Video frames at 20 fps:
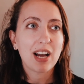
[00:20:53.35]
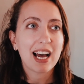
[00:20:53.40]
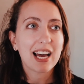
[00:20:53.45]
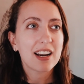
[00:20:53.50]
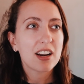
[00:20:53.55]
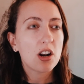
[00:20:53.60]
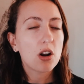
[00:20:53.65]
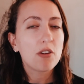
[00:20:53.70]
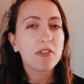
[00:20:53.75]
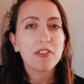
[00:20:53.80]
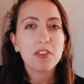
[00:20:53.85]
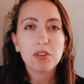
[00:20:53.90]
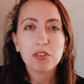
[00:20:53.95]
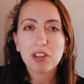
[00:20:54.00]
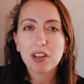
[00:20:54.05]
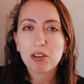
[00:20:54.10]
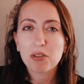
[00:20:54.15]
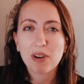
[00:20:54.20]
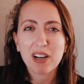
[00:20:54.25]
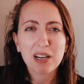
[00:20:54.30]
I don't know, feels
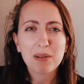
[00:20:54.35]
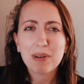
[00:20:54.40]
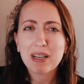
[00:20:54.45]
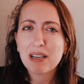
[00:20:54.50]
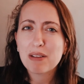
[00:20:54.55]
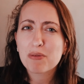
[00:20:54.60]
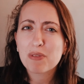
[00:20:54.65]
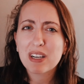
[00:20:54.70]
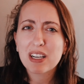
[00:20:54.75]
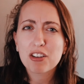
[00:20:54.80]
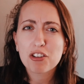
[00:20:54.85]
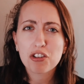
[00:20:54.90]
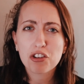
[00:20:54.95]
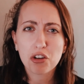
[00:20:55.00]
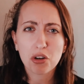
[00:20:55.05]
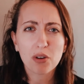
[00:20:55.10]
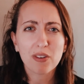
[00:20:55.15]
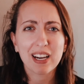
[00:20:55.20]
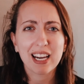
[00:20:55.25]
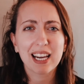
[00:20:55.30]
incredibly
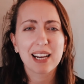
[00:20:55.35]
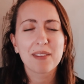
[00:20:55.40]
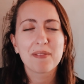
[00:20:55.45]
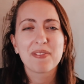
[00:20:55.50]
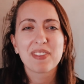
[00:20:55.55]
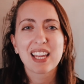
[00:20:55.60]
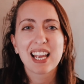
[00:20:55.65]
reassuring.